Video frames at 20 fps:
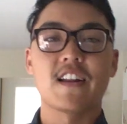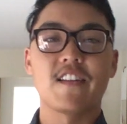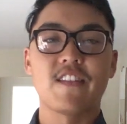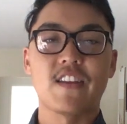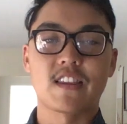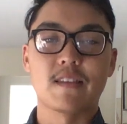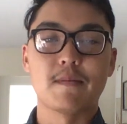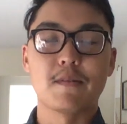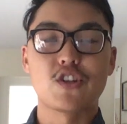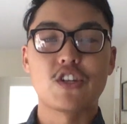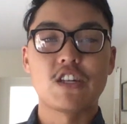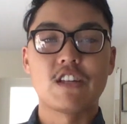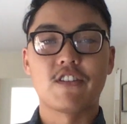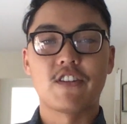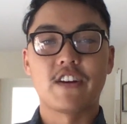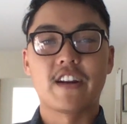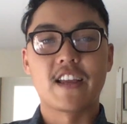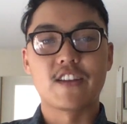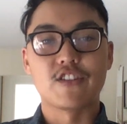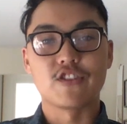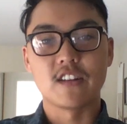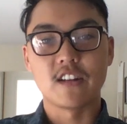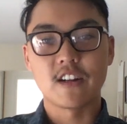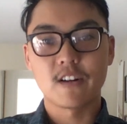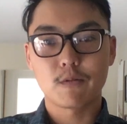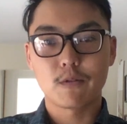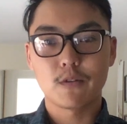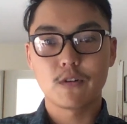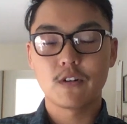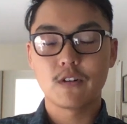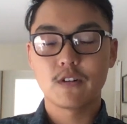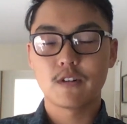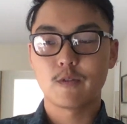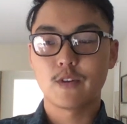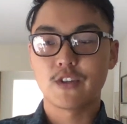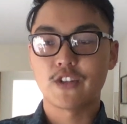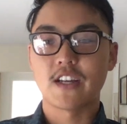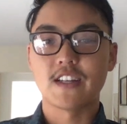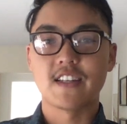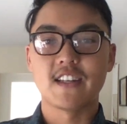of like the machine learning engineer role,
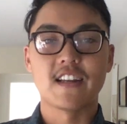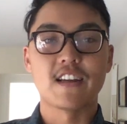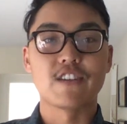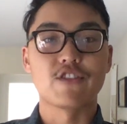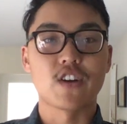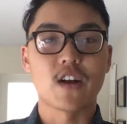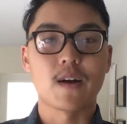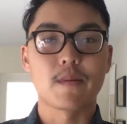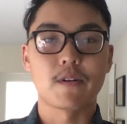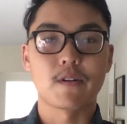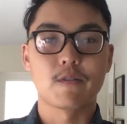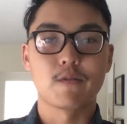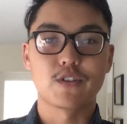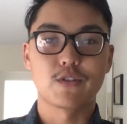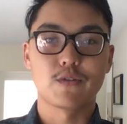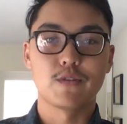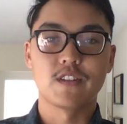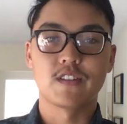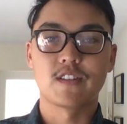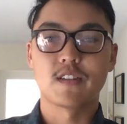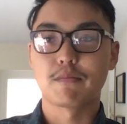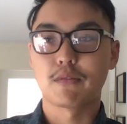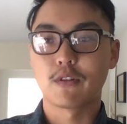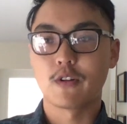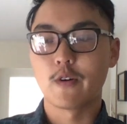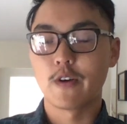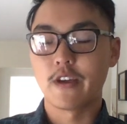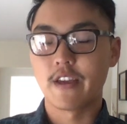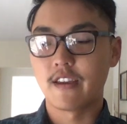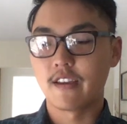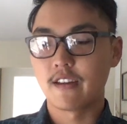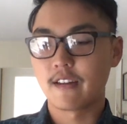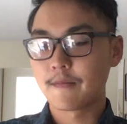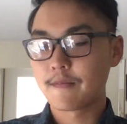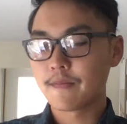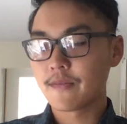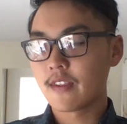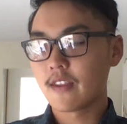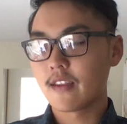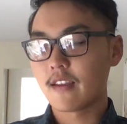which I did at Jobber, which was deploying
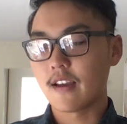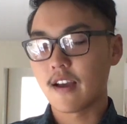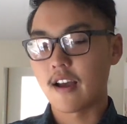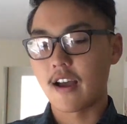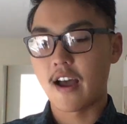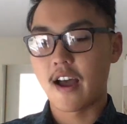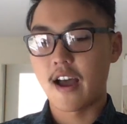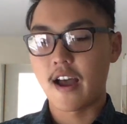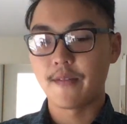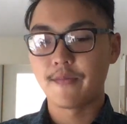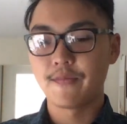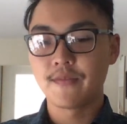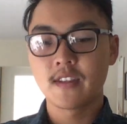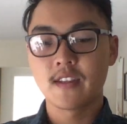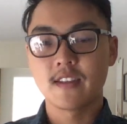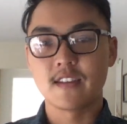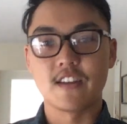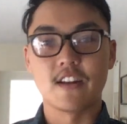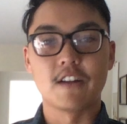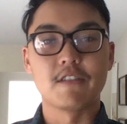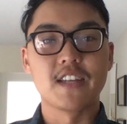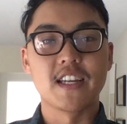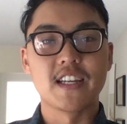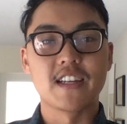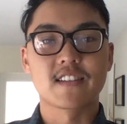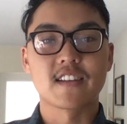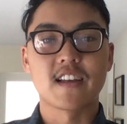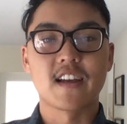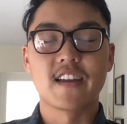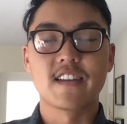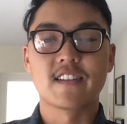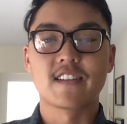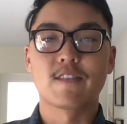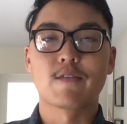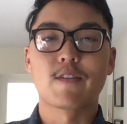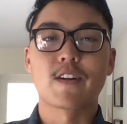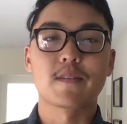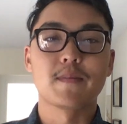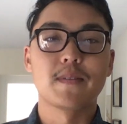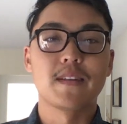you know, data science and
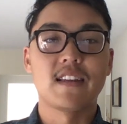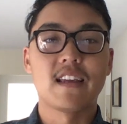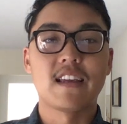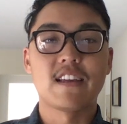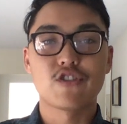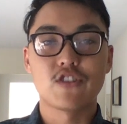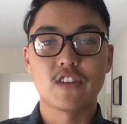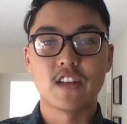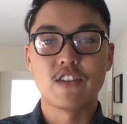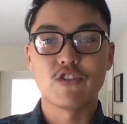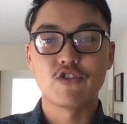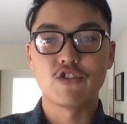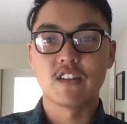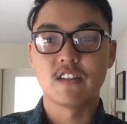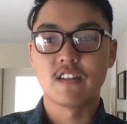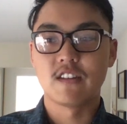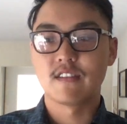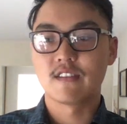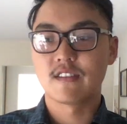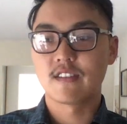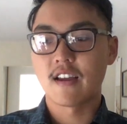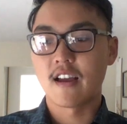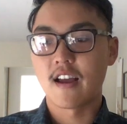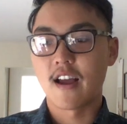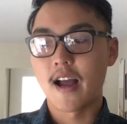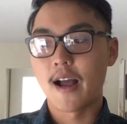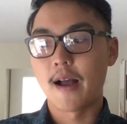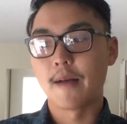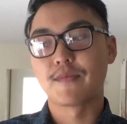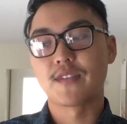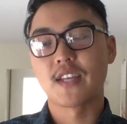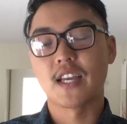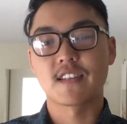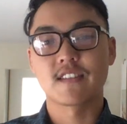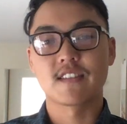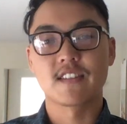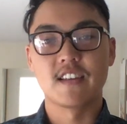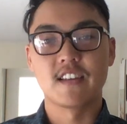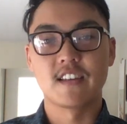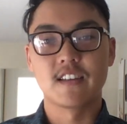recommendation engines,
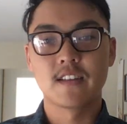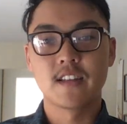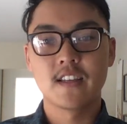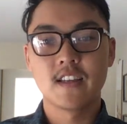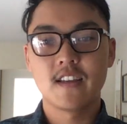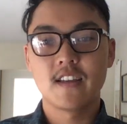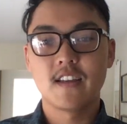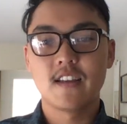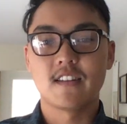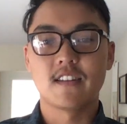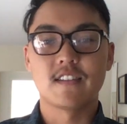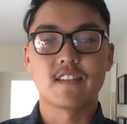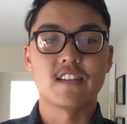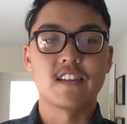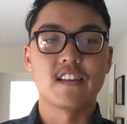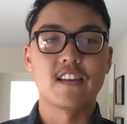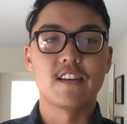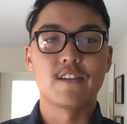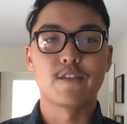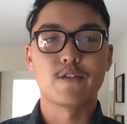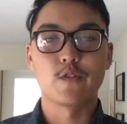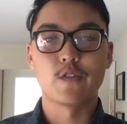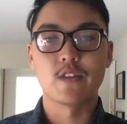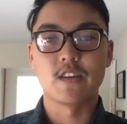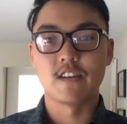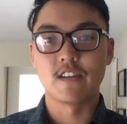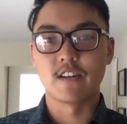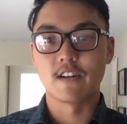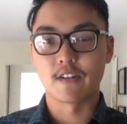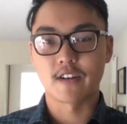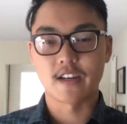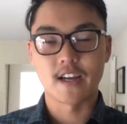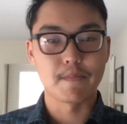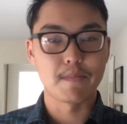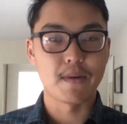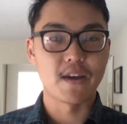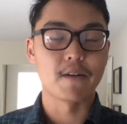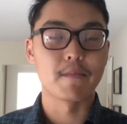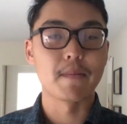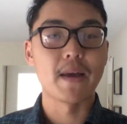testing to see if we, you know, got
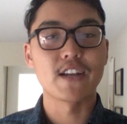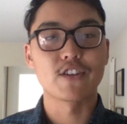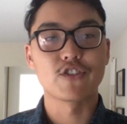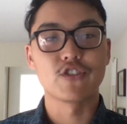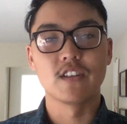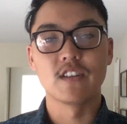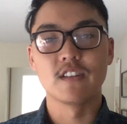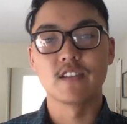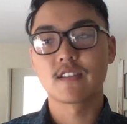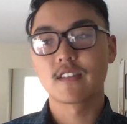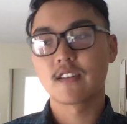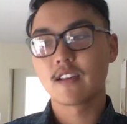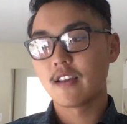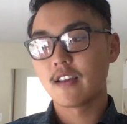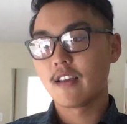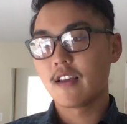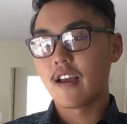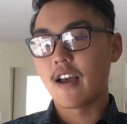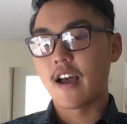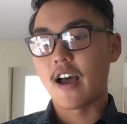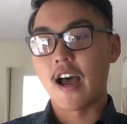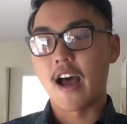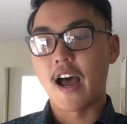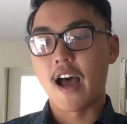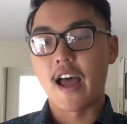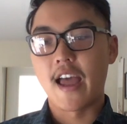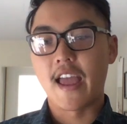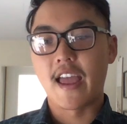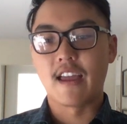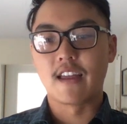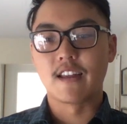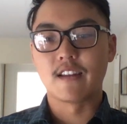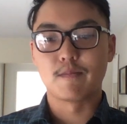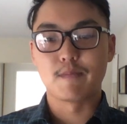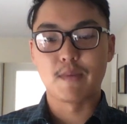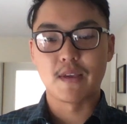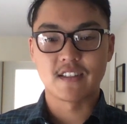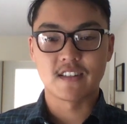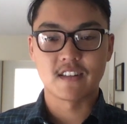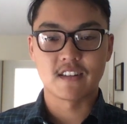better matches, and
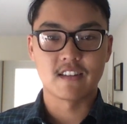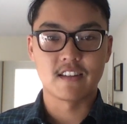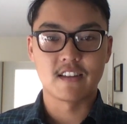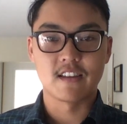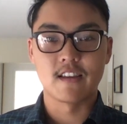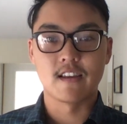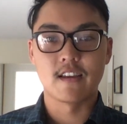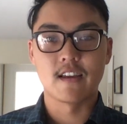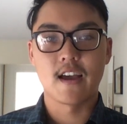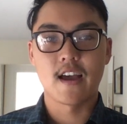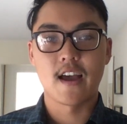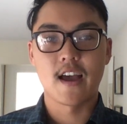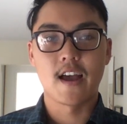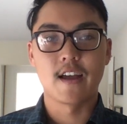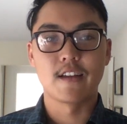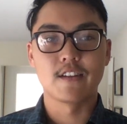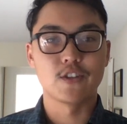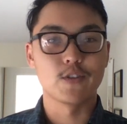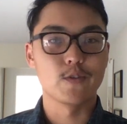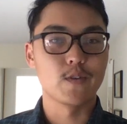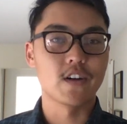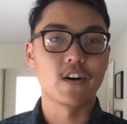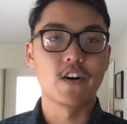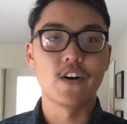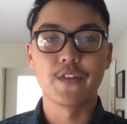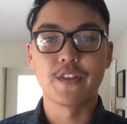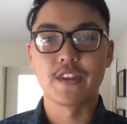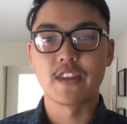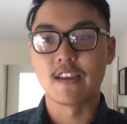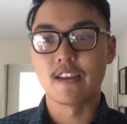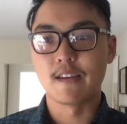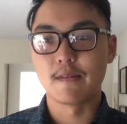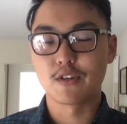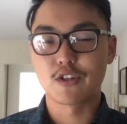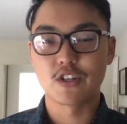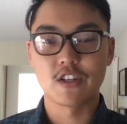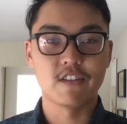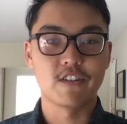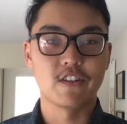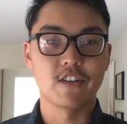basically doing all the
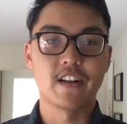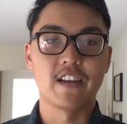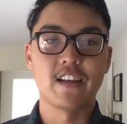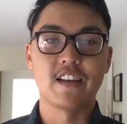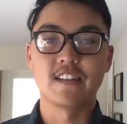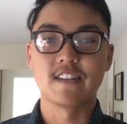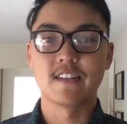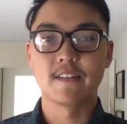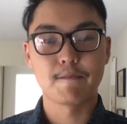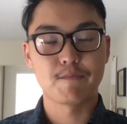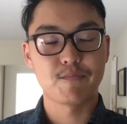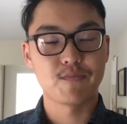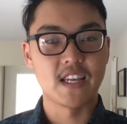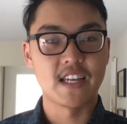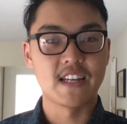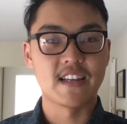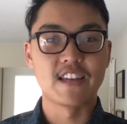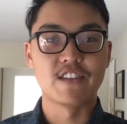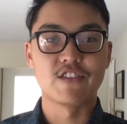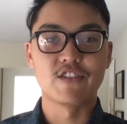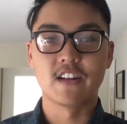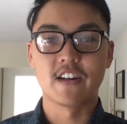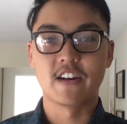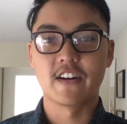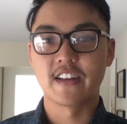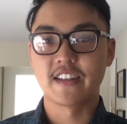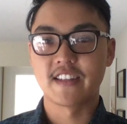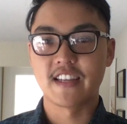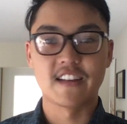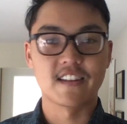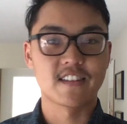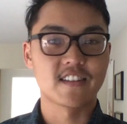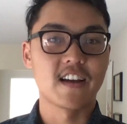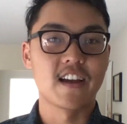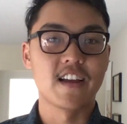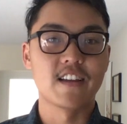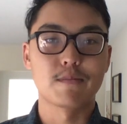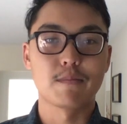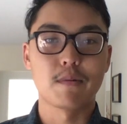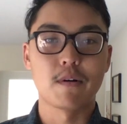machine learning, data engineering, data
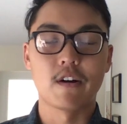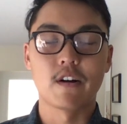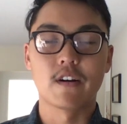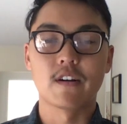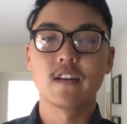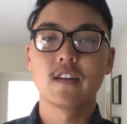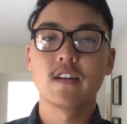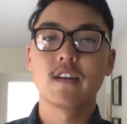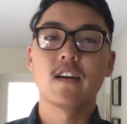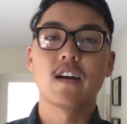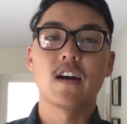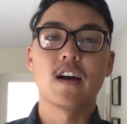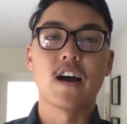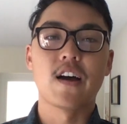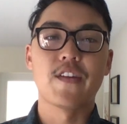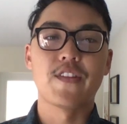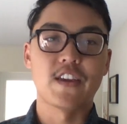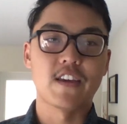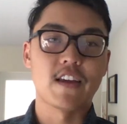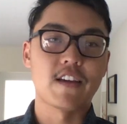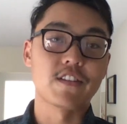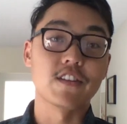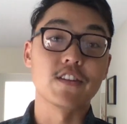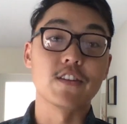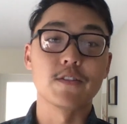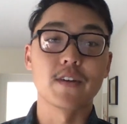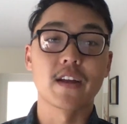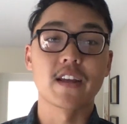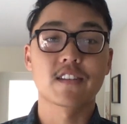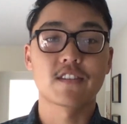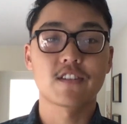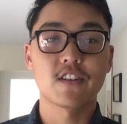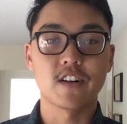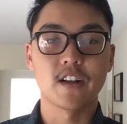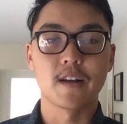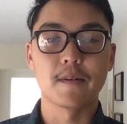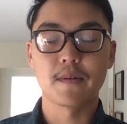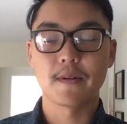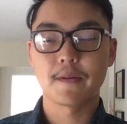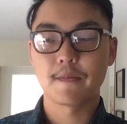science part that you have to do at a
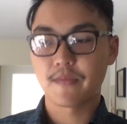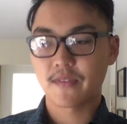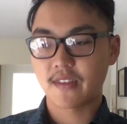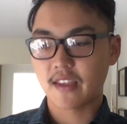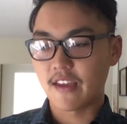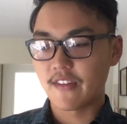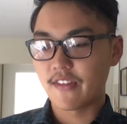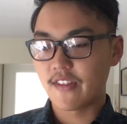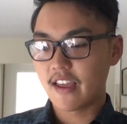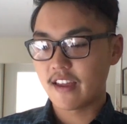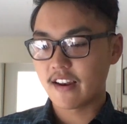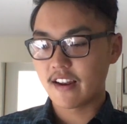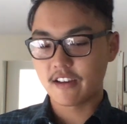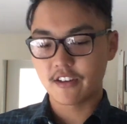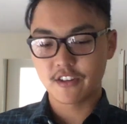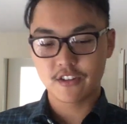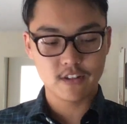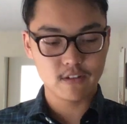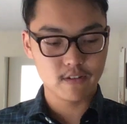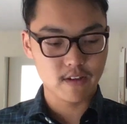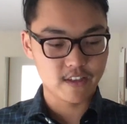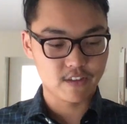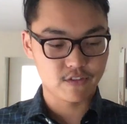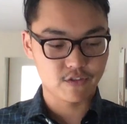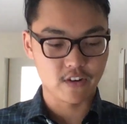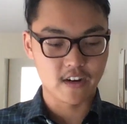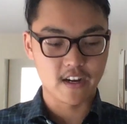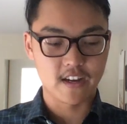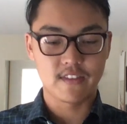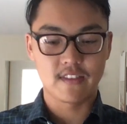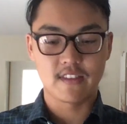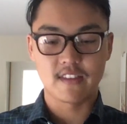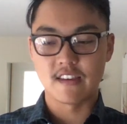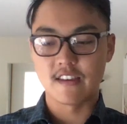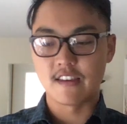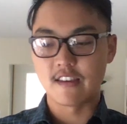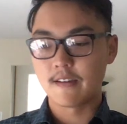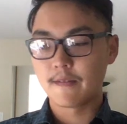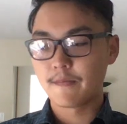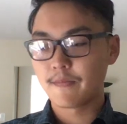startup. And then I also had tried
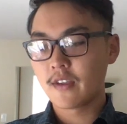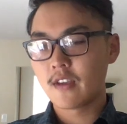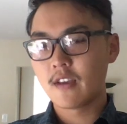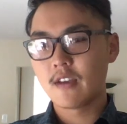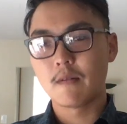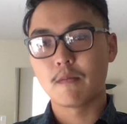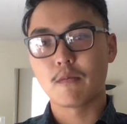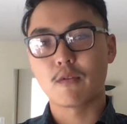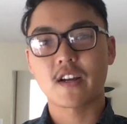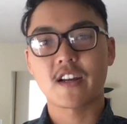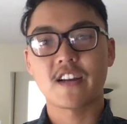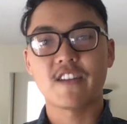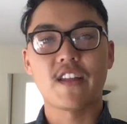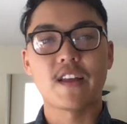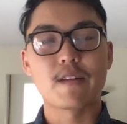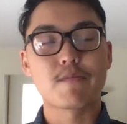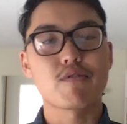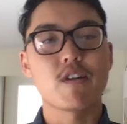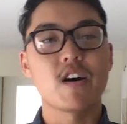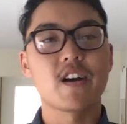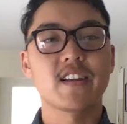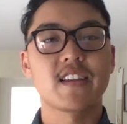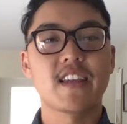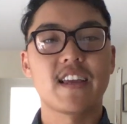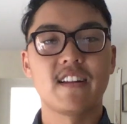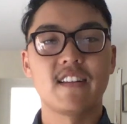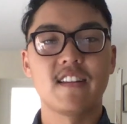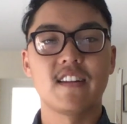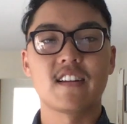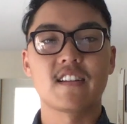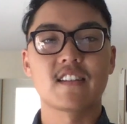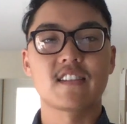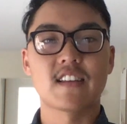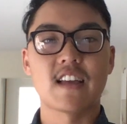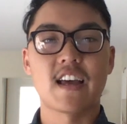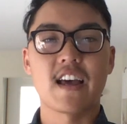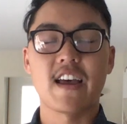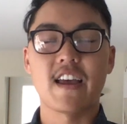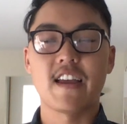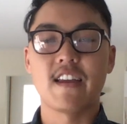the more kind of like product analytics
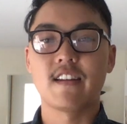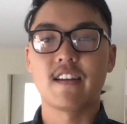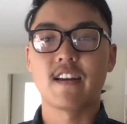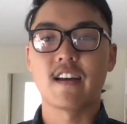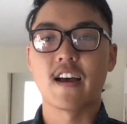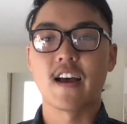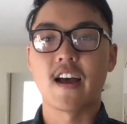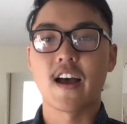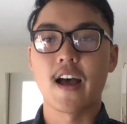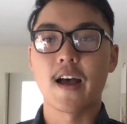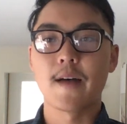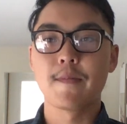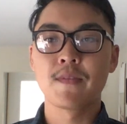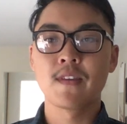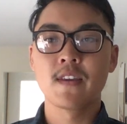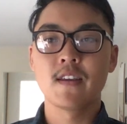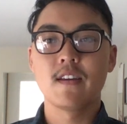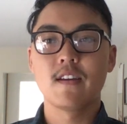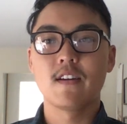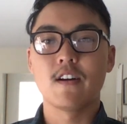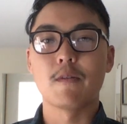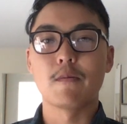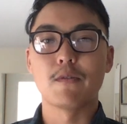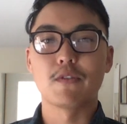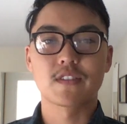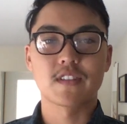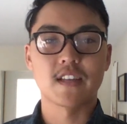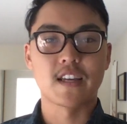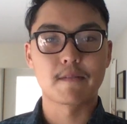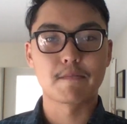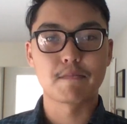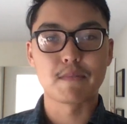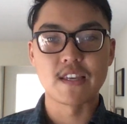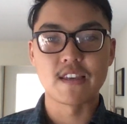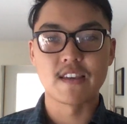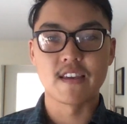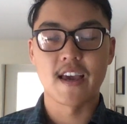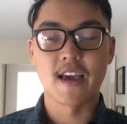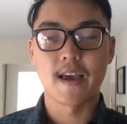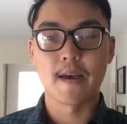side, almost like
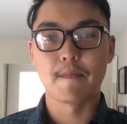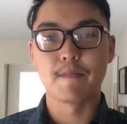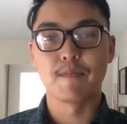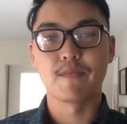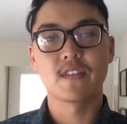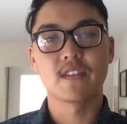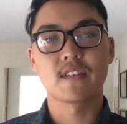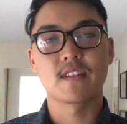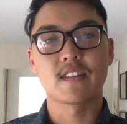PM/data